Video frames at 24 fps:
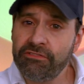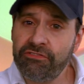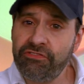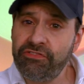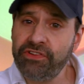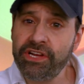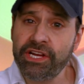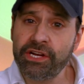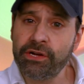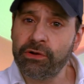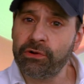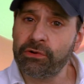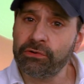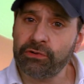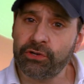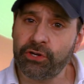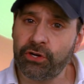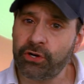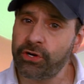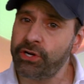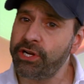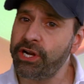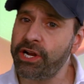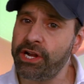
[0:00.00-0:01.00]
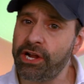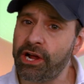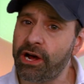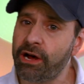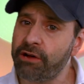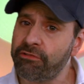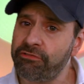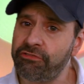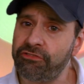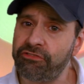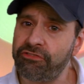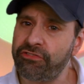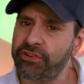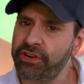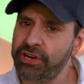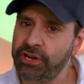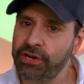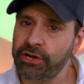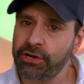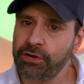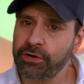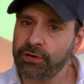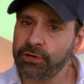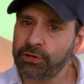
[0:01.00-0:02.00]
feel good enough
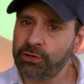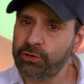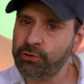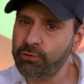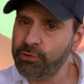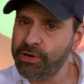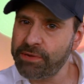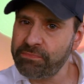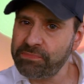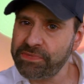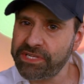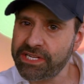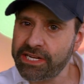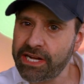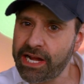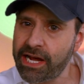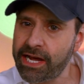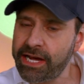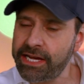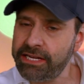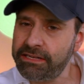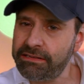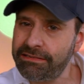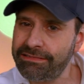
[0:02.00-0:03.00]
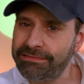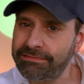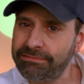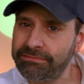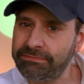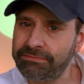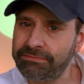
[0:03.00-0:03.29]
kryptonite.